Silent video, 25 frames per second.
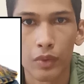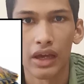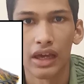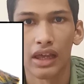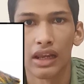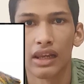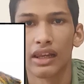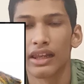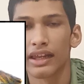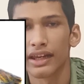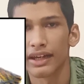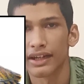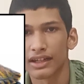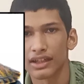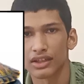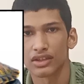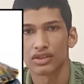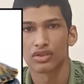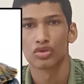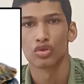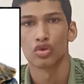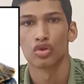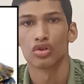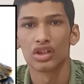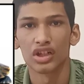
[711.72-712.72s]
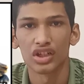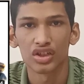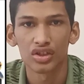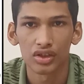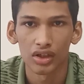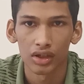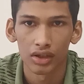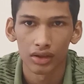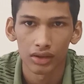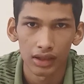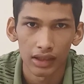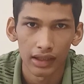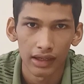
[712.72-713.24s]
well. It is known as
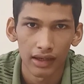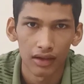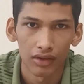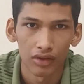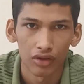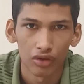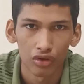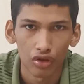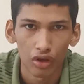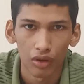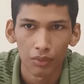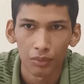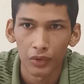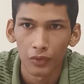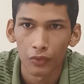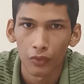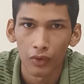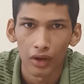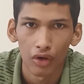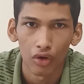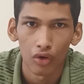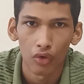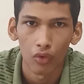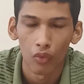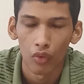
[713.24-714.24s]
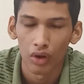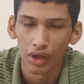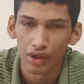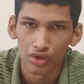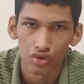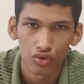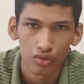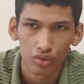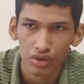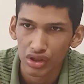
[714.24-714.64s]
Turtle Anatomy 101.